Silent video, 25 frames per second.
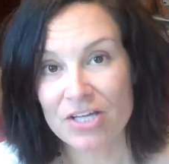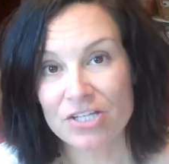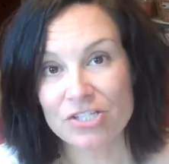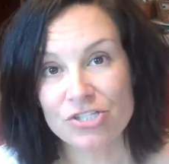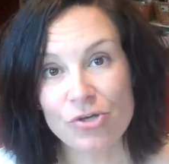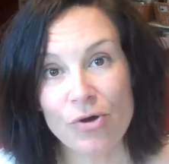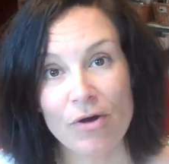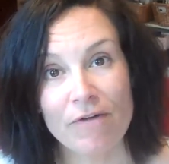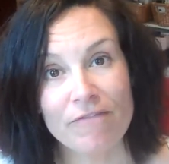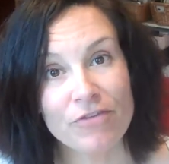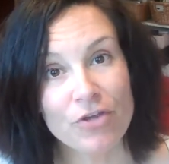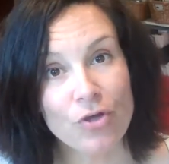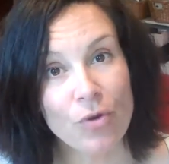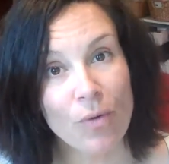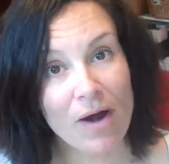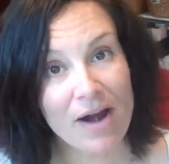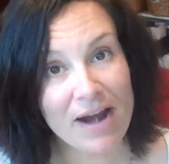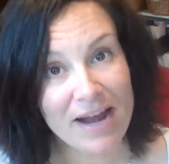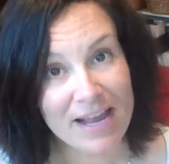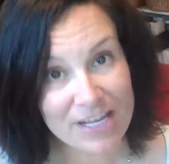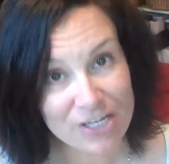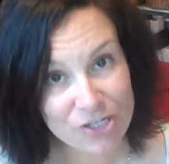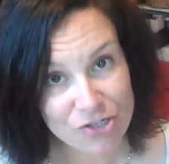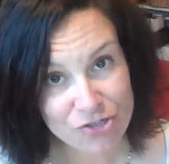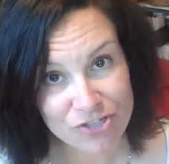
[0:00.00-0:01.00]
So if you are
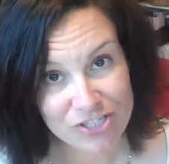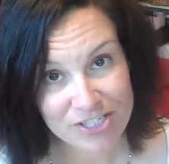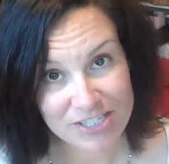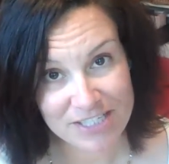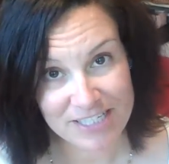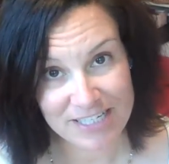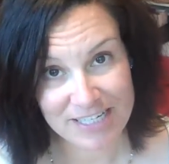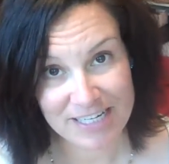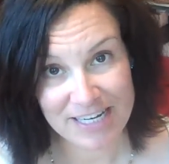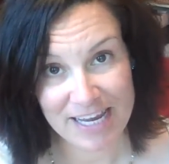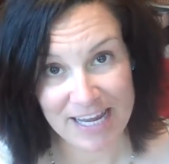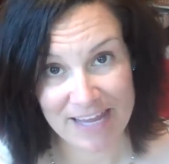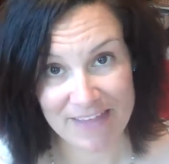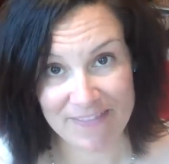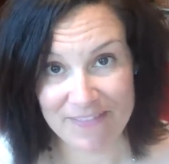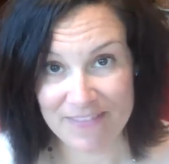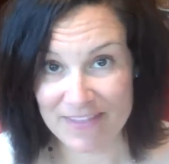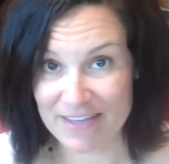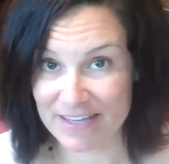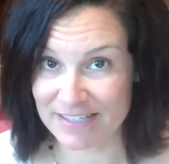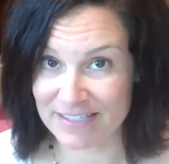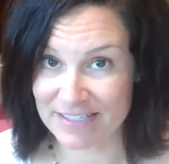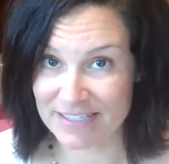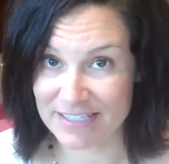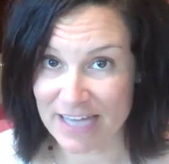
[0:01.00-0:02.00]
interested in
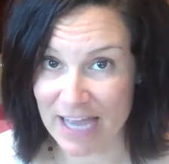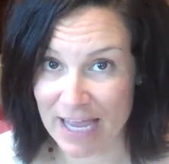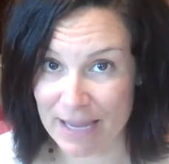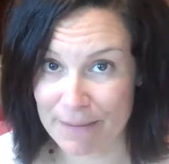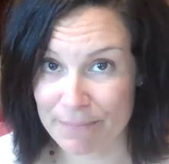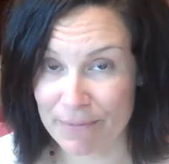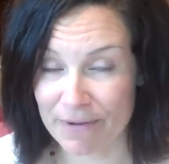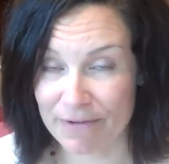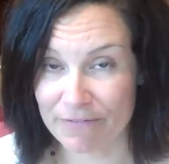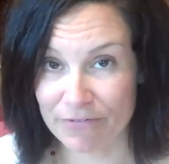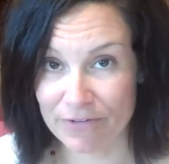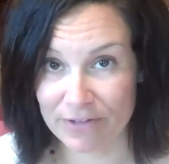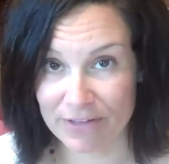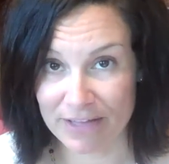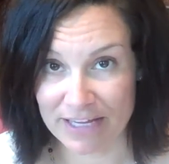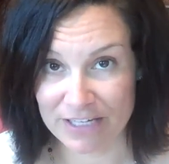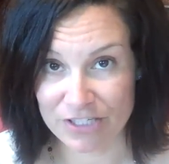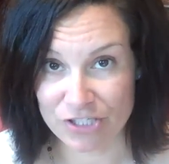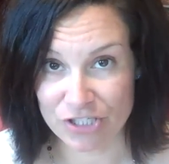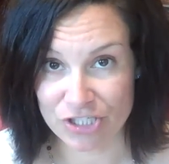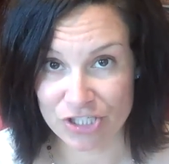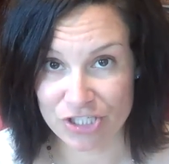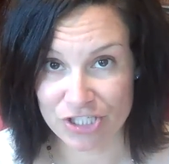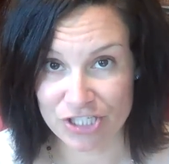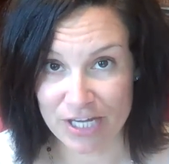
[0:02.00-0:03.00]
this type of
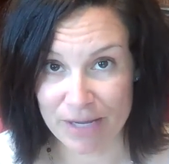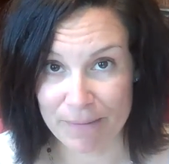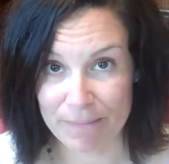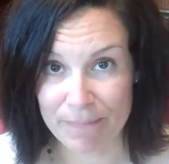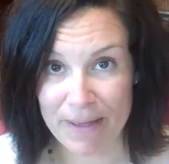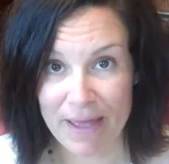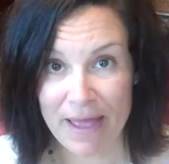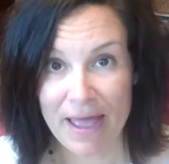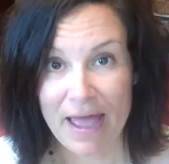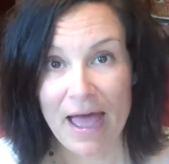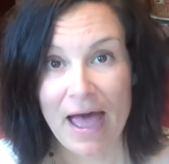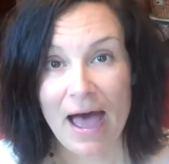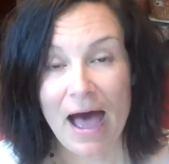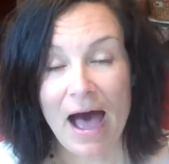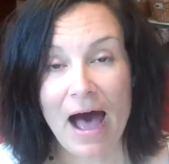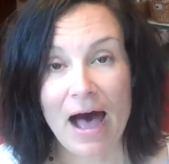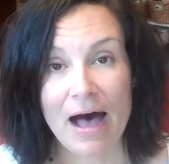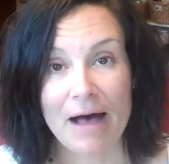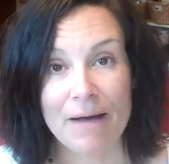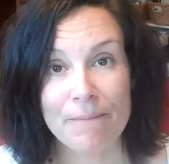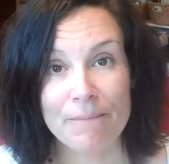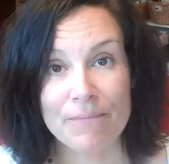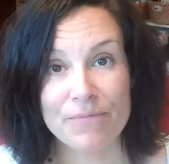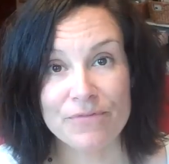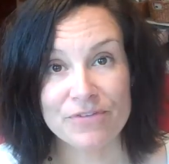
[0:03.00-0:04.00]
relationship,
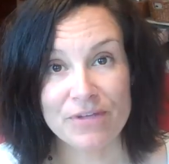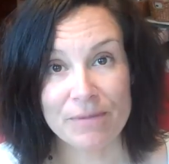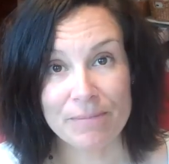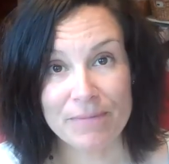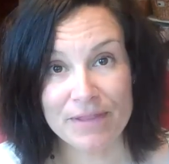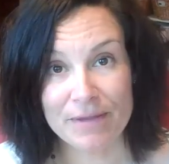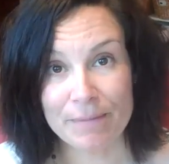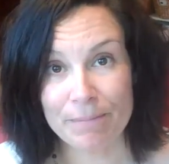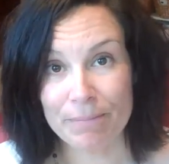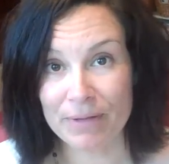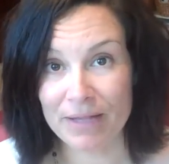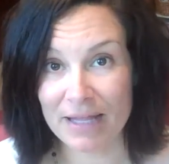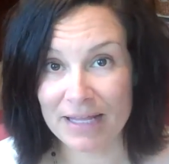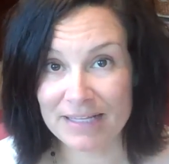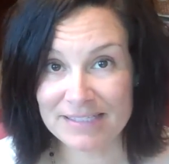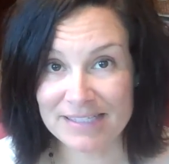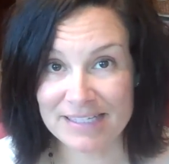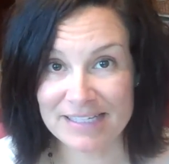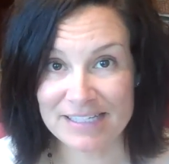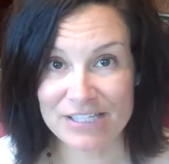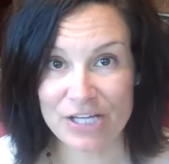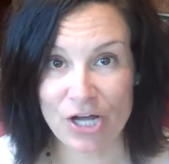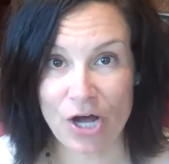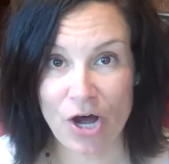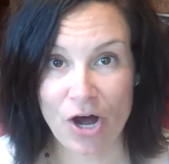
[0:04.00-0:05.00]
some of the
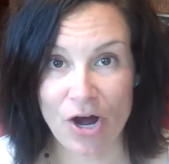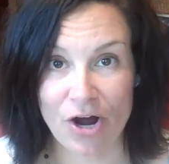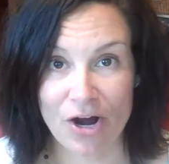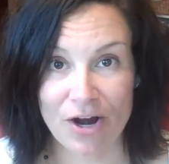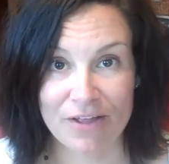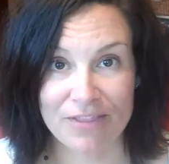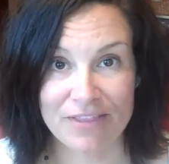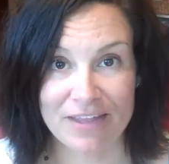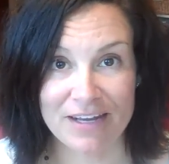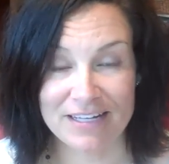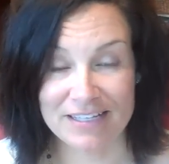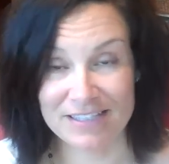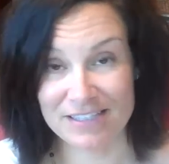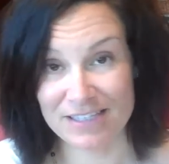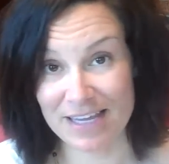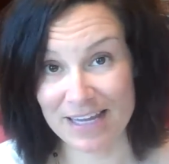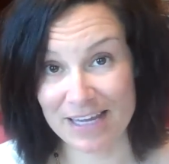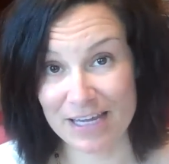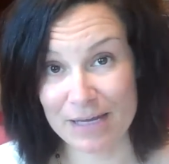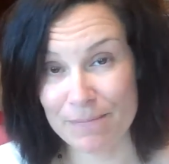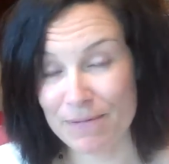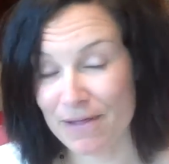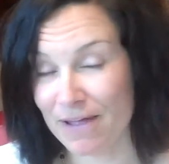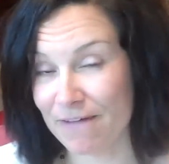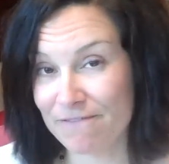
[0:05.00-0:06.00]
pluses are that it
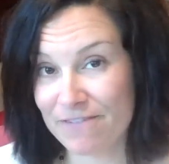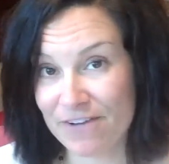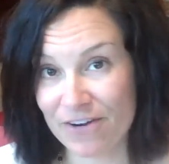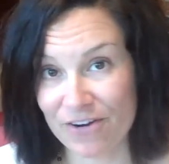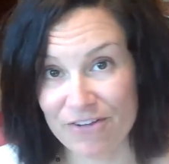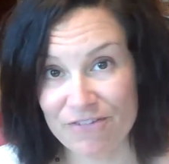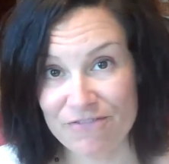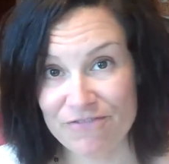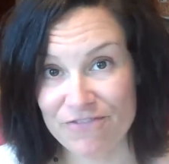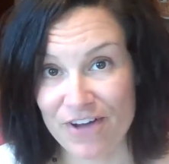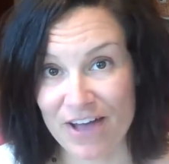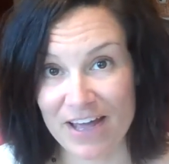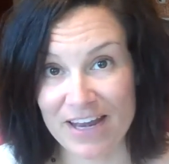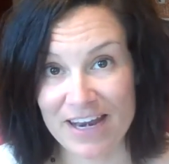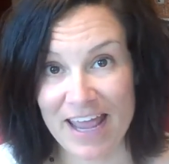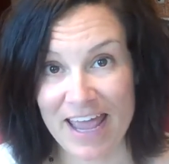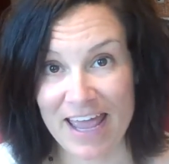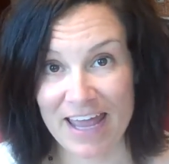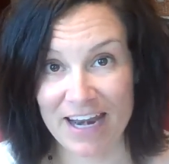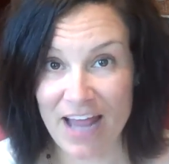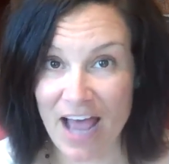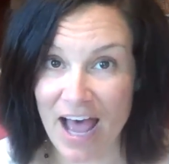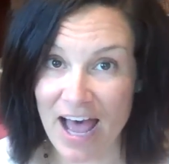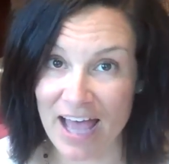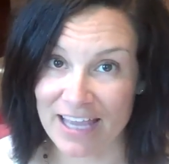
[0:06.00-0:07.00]
can be a very fun
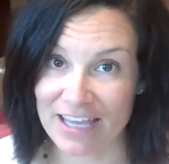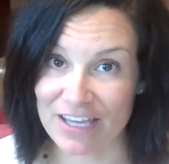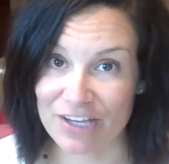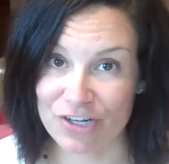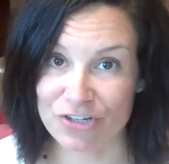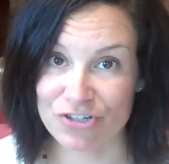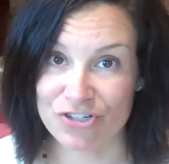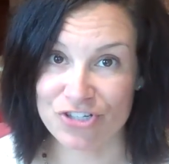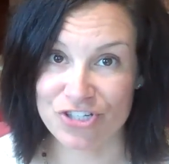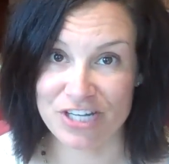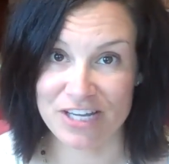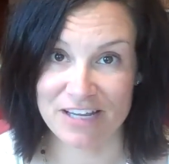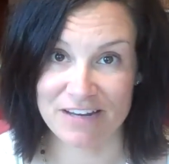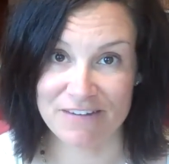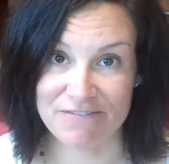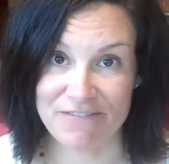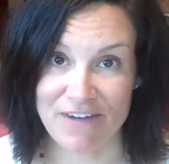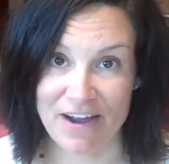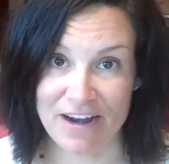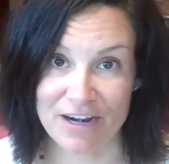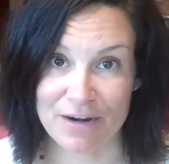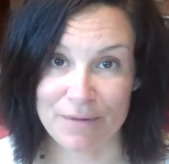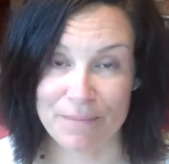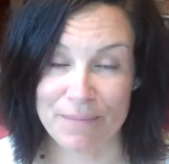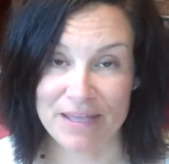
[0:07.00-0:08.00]
and high energy
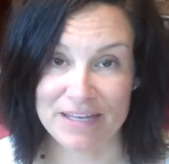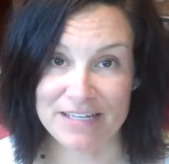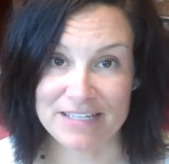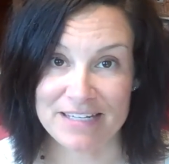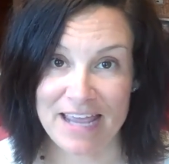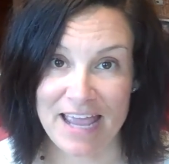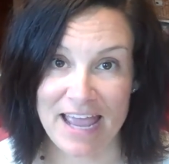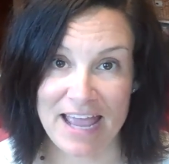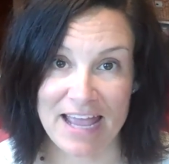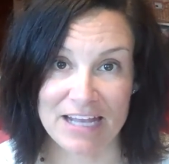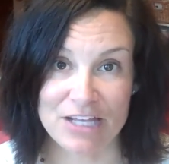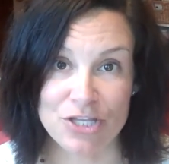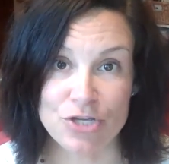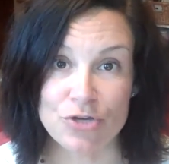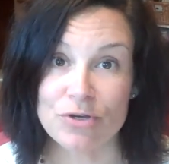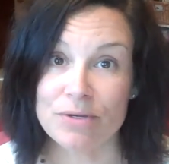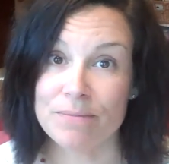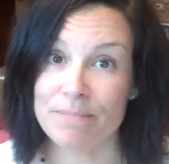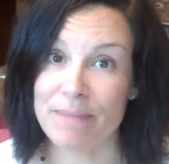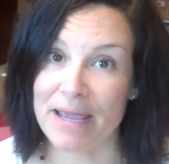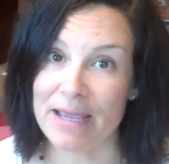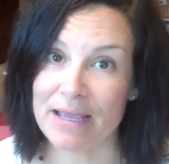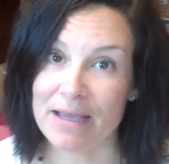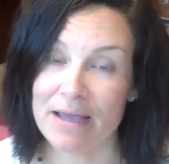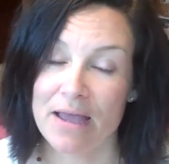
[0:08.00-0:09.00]
environment, and you
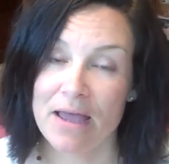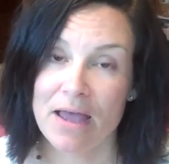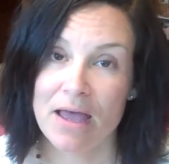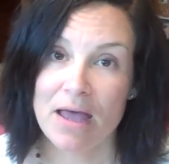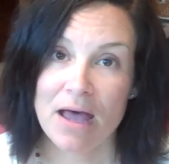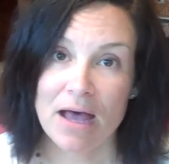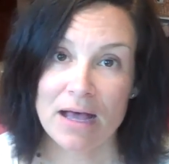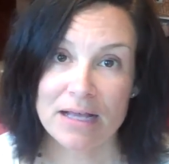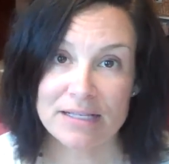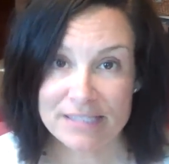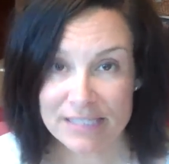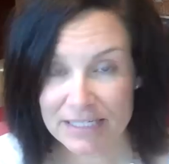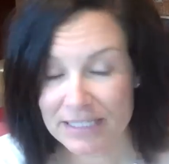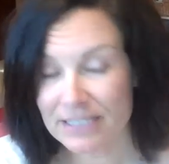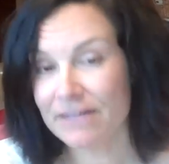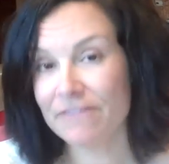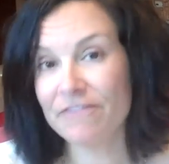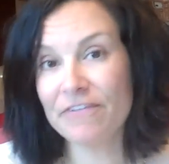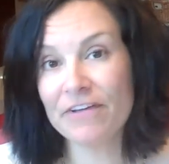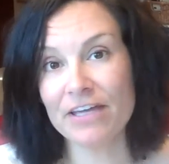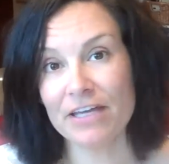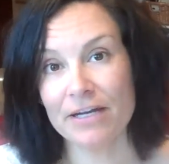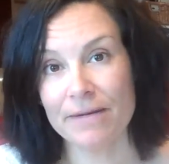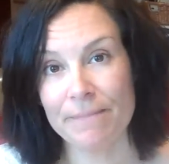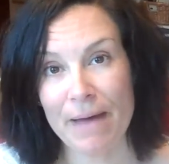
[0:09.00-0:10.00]
can make a
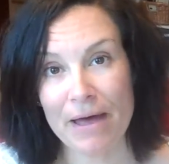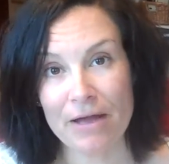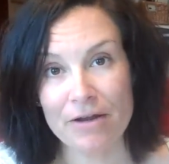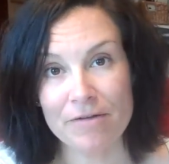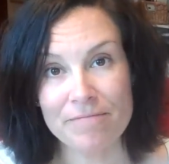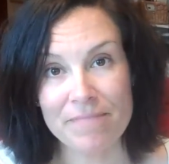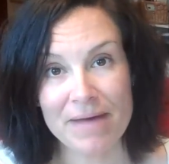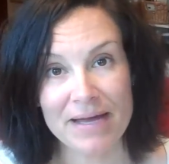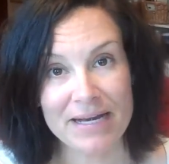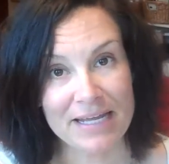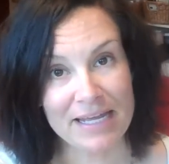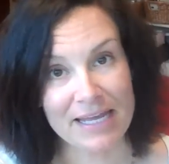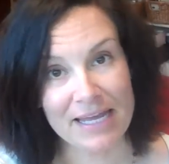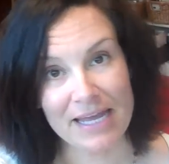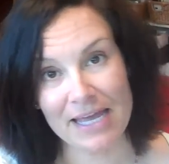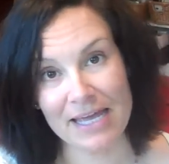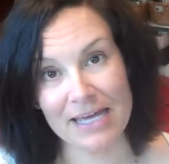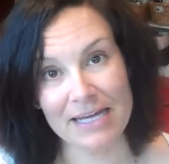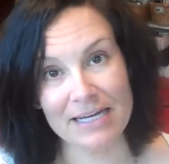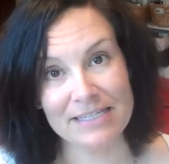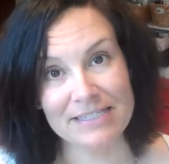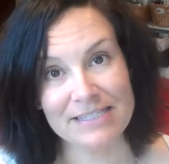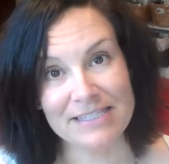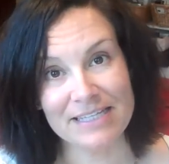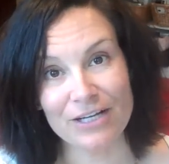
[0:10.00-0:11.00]
significant amount of money
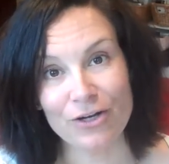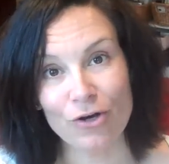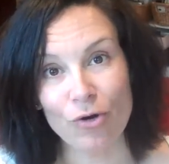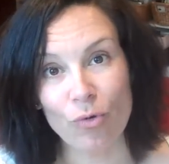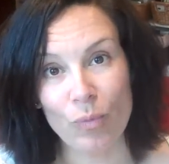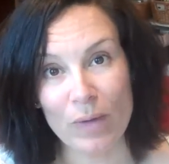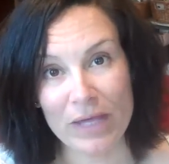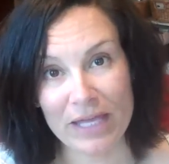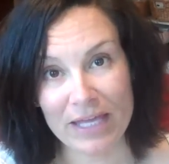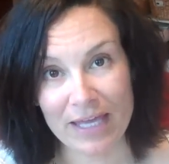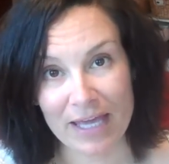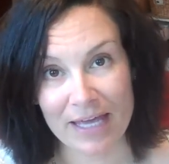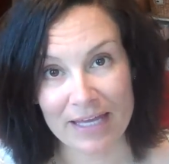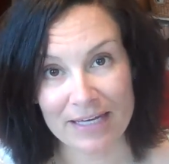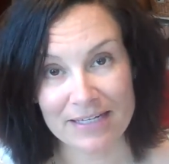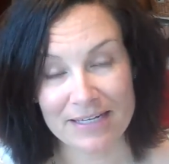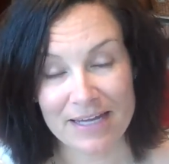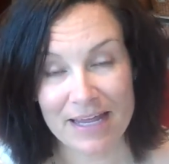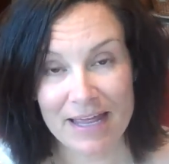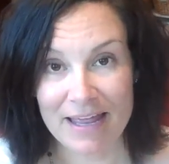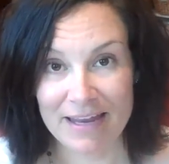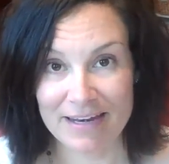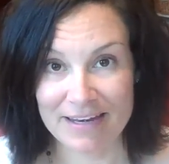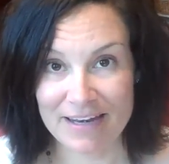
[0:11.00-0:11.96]
in a single weekend.